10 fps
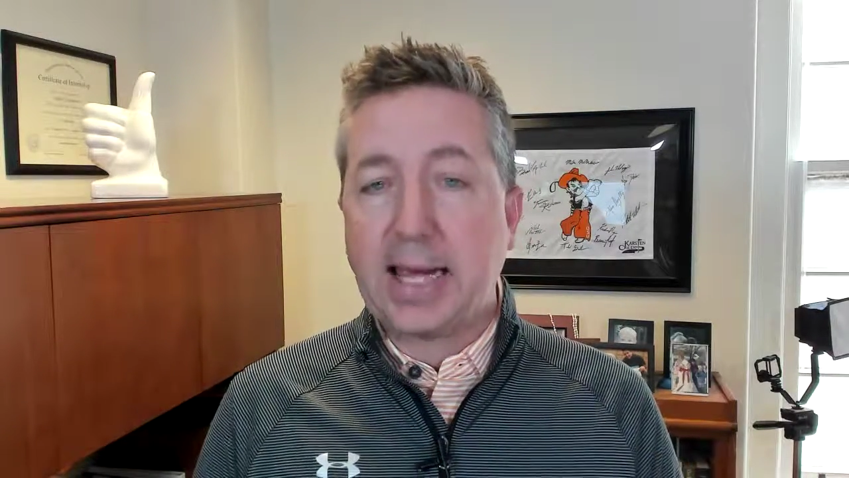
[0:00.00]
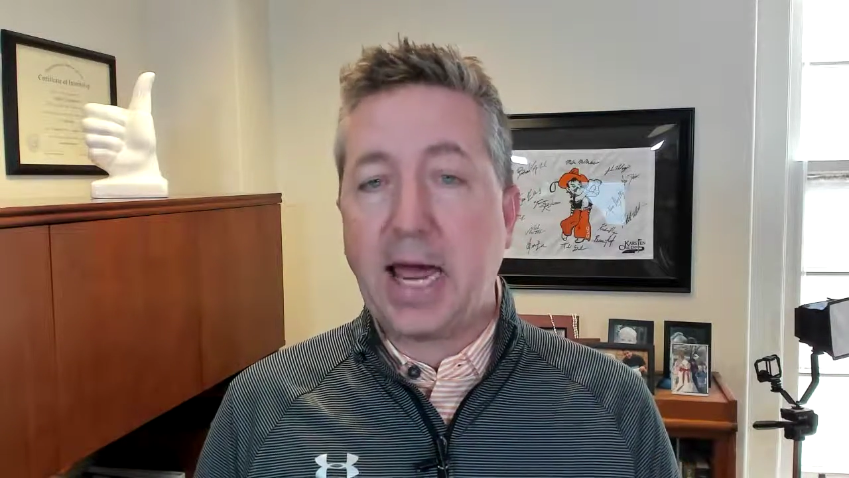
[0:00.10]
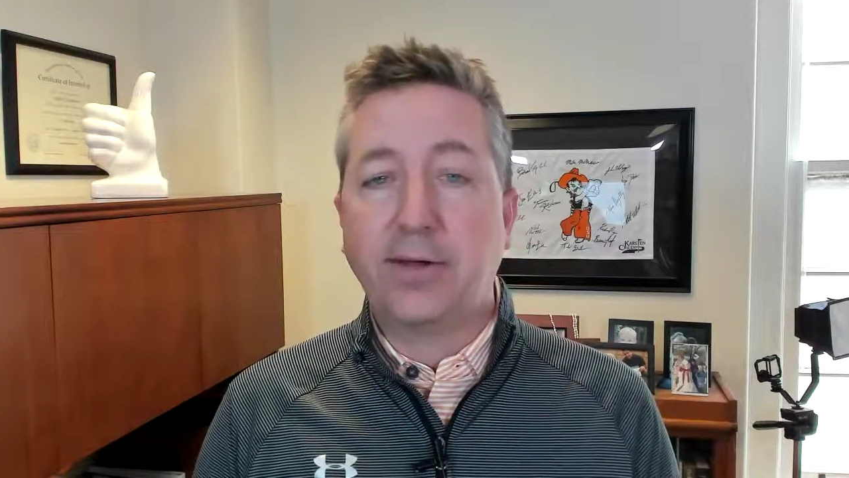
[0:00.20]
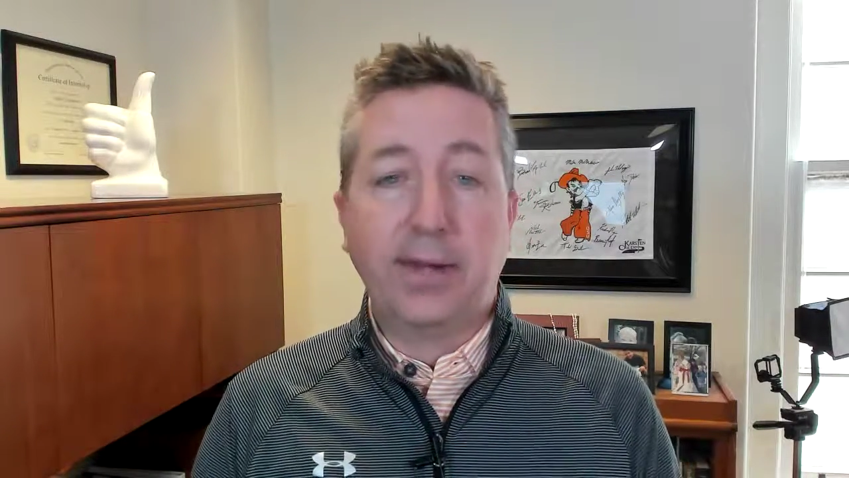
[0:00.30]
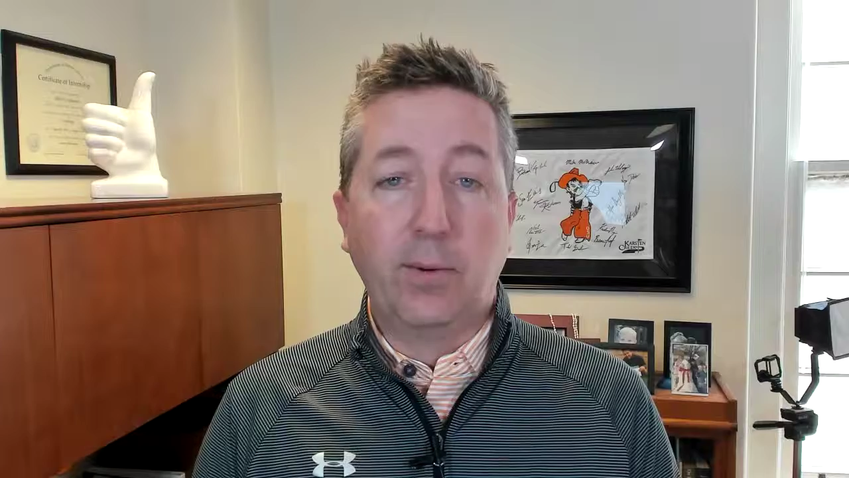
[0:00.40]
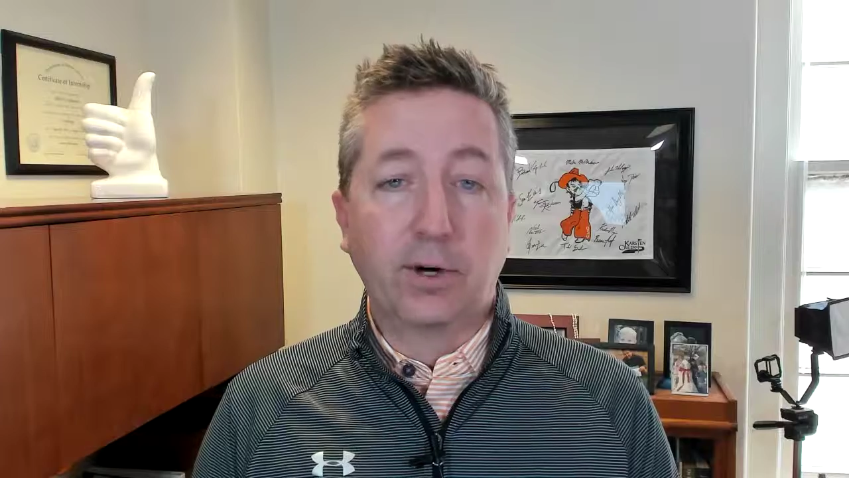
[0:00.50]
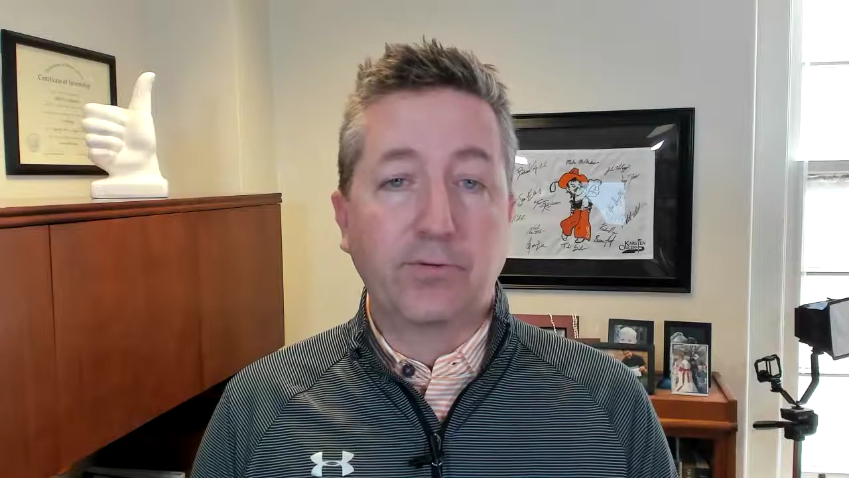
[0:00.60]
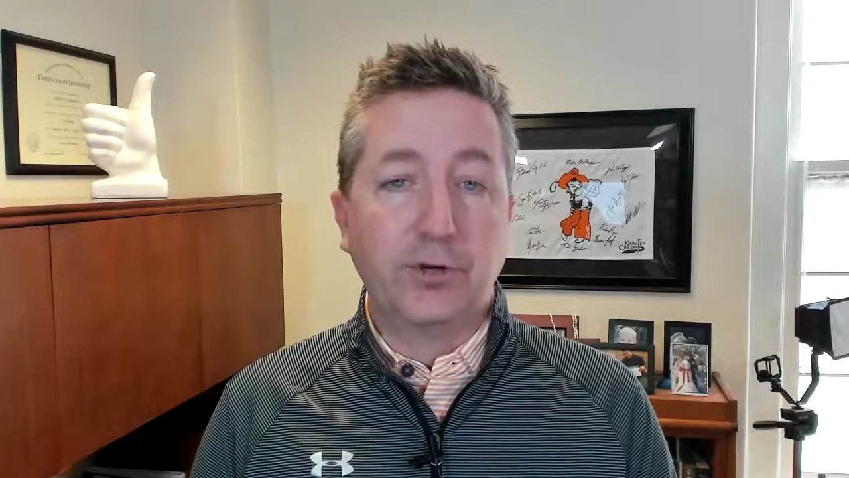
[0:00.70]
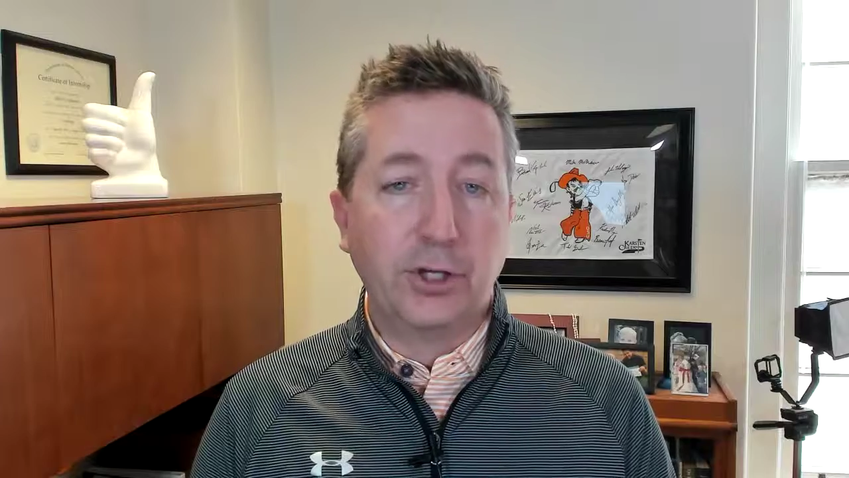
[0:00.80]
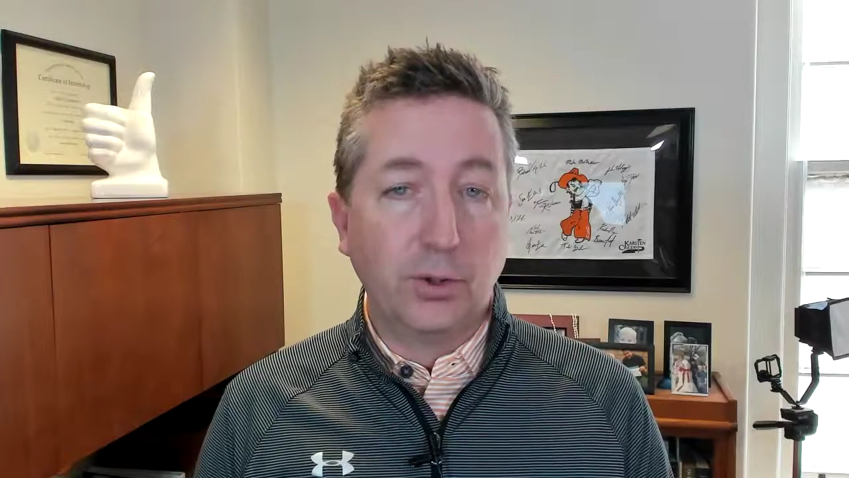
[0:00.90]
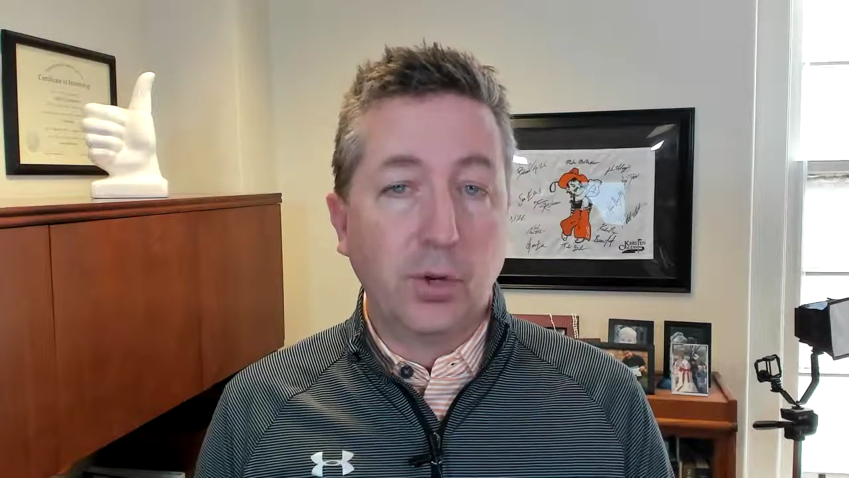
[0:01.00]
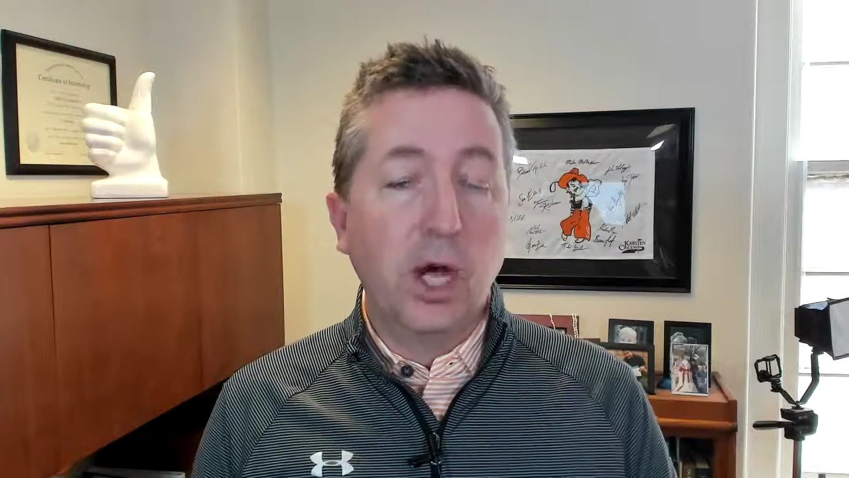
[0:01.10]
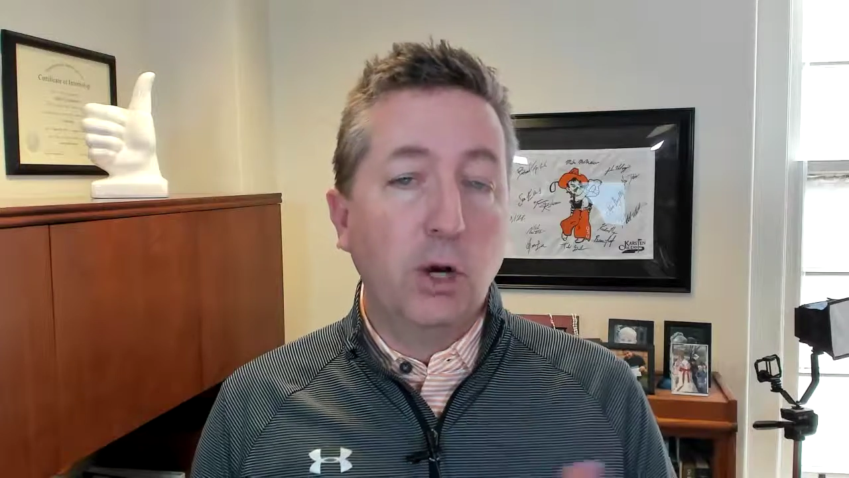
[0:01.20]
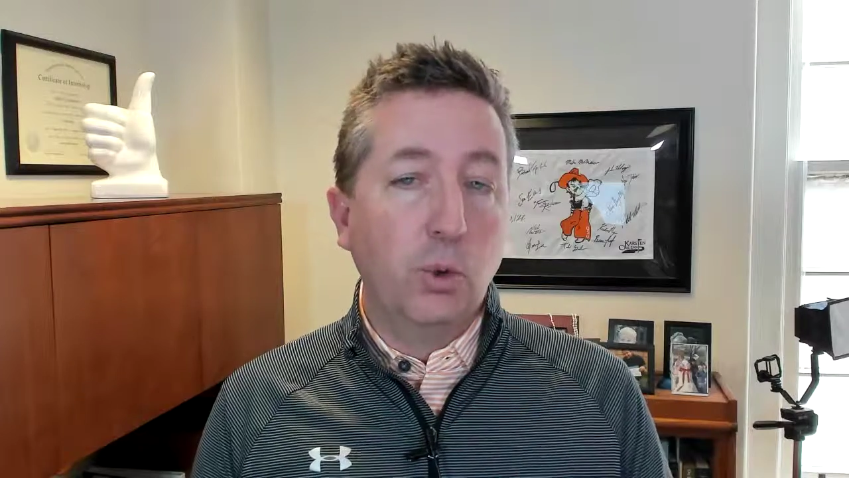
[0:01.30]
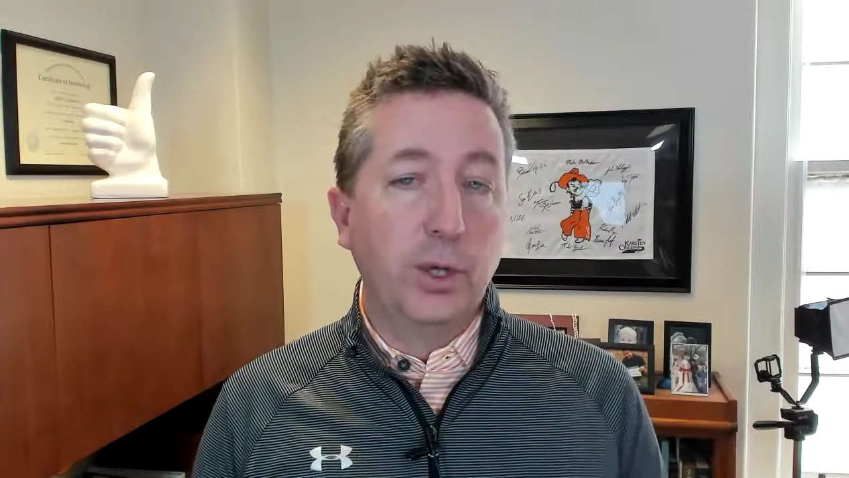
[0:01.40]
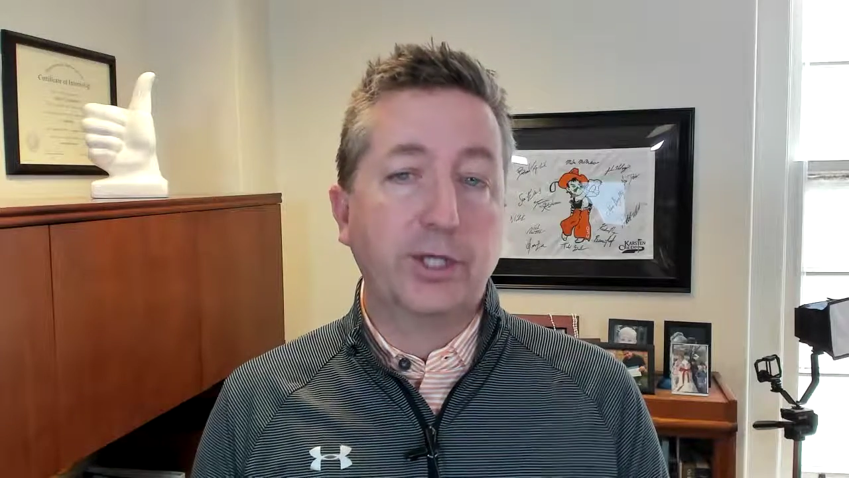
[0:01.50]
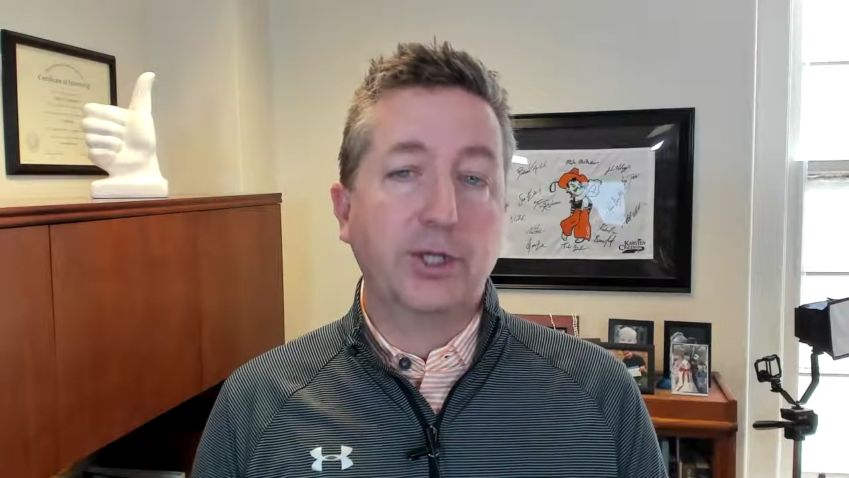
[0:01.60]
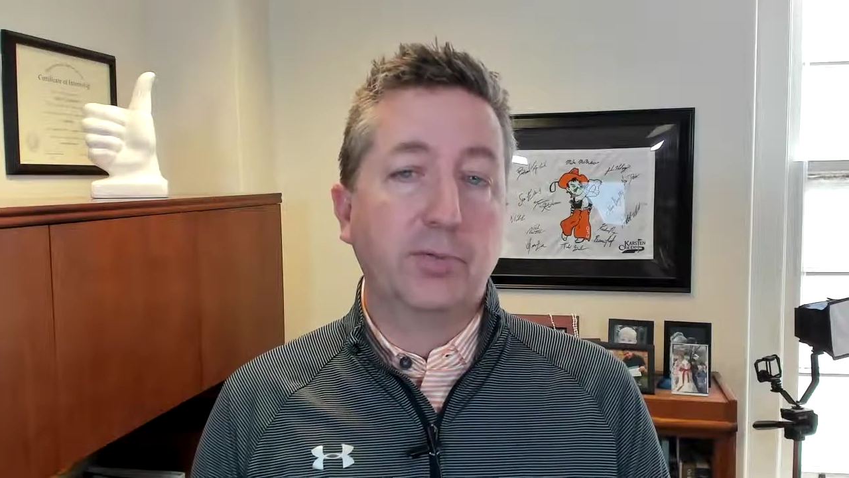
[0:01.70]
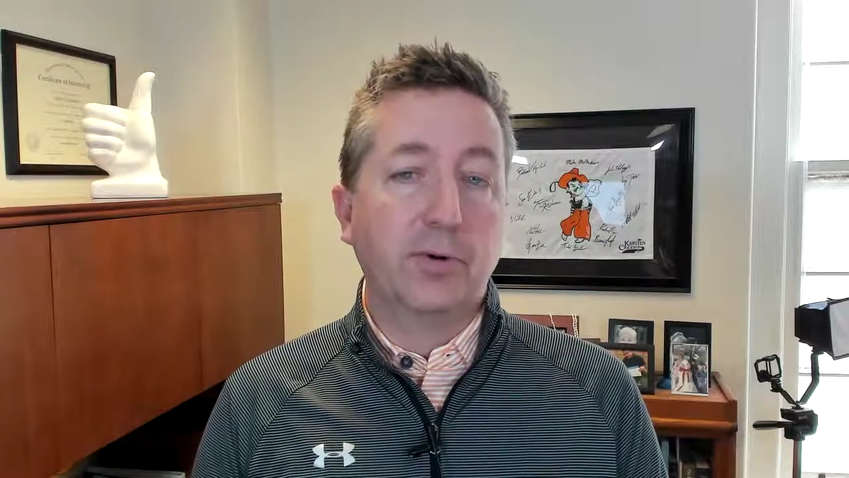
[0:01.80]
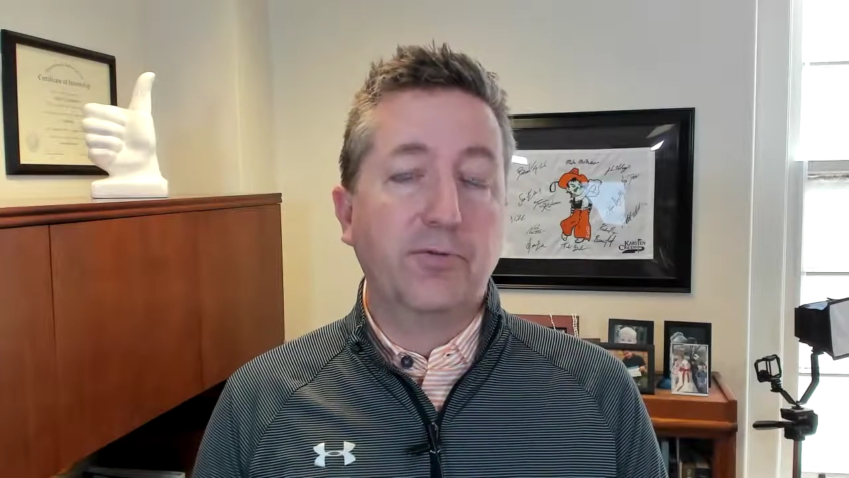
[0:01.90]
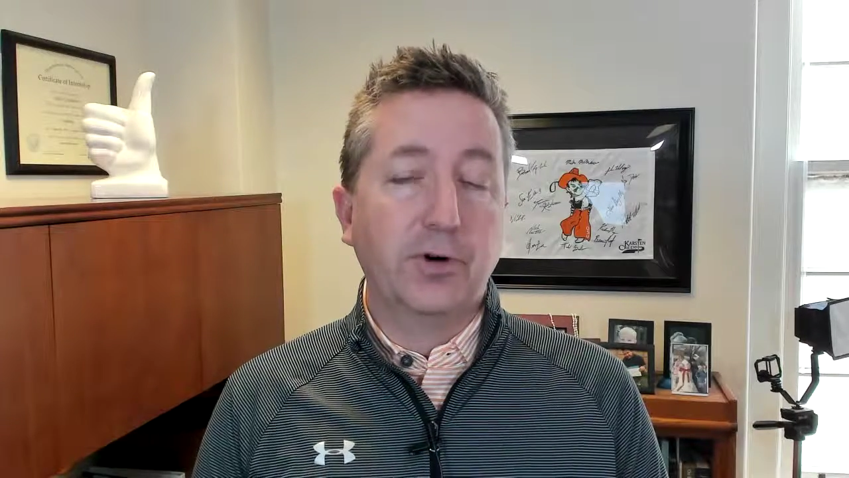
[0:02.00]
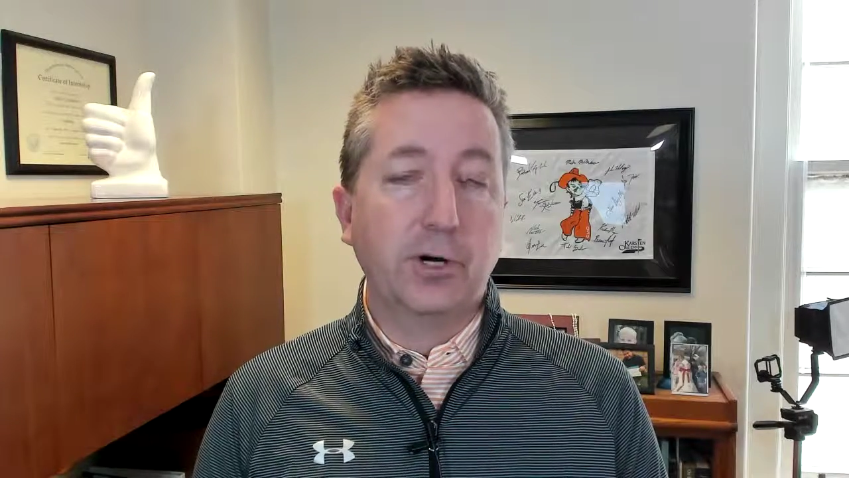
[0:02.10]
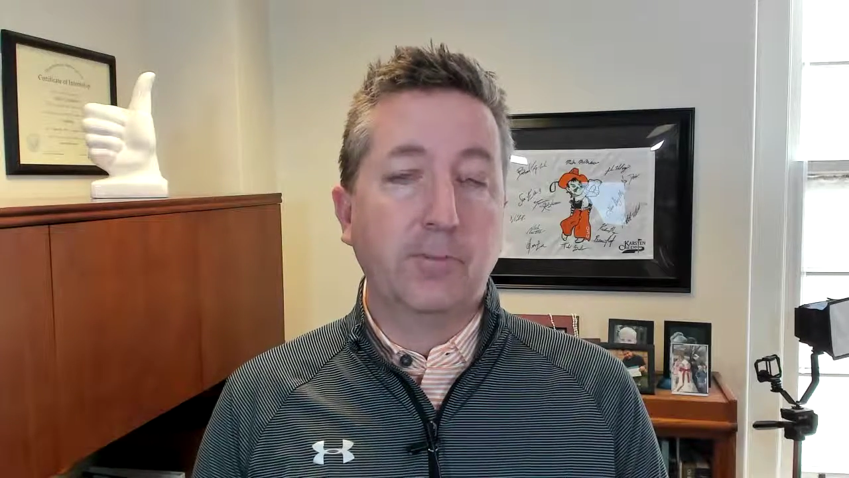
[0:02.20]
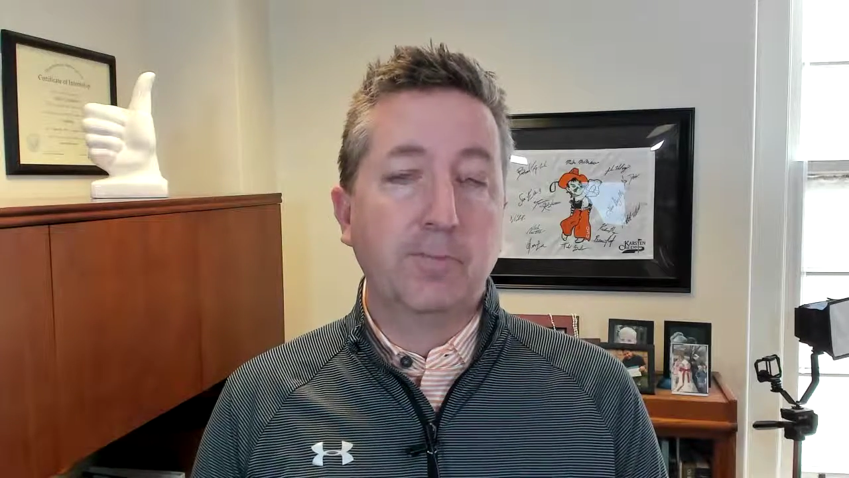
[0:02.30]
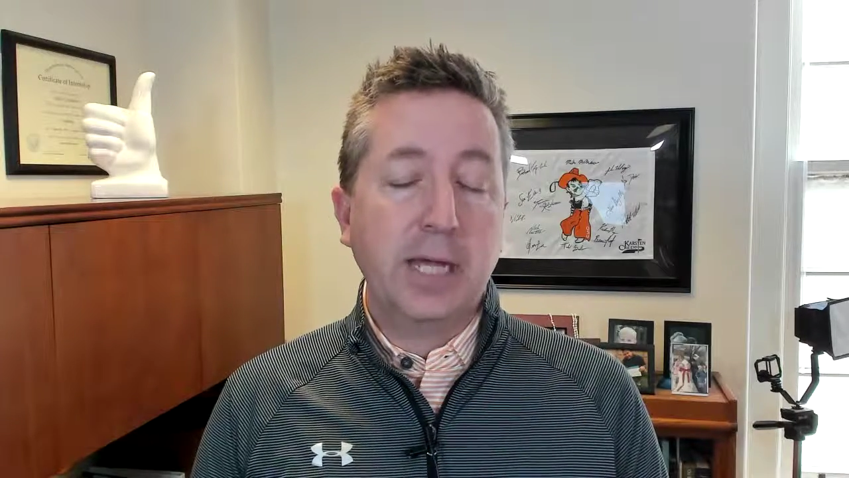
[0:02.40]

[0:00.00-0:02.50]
how they work for you, which you prefer.